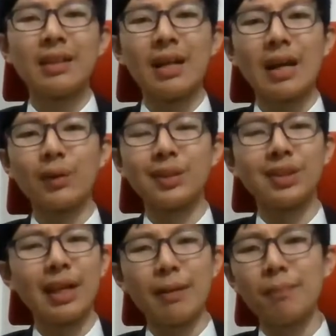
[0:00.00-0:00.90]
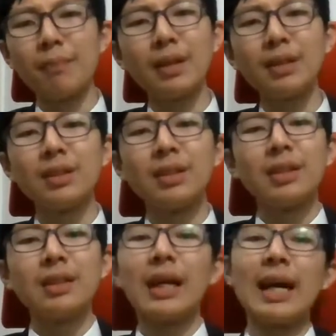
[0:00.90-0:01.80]
I would say, but
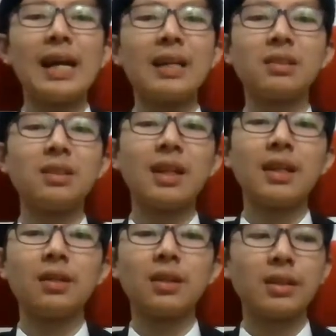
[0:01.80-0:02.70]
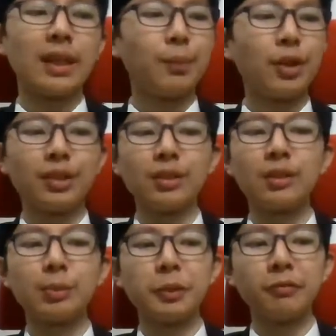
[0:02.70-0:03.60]
I still had a good time watching
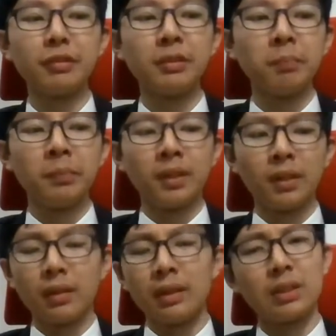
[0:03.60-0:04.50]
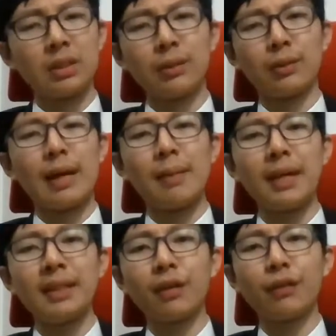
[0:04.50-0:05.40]
this movie. So um,
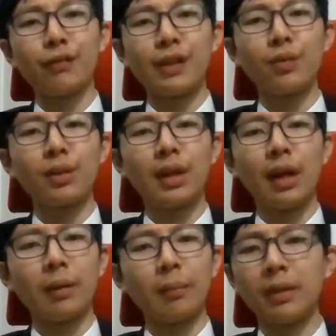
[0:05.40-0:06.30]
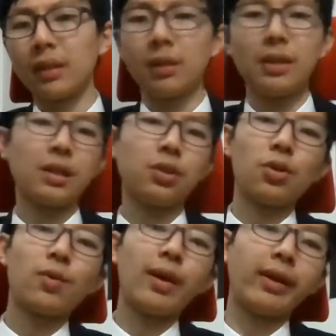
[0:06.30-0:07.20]
eight out of ten would I recommend it? Yes,
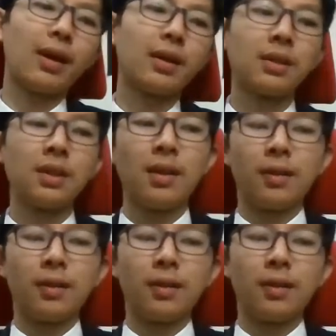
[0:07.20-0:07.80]
sure, why not?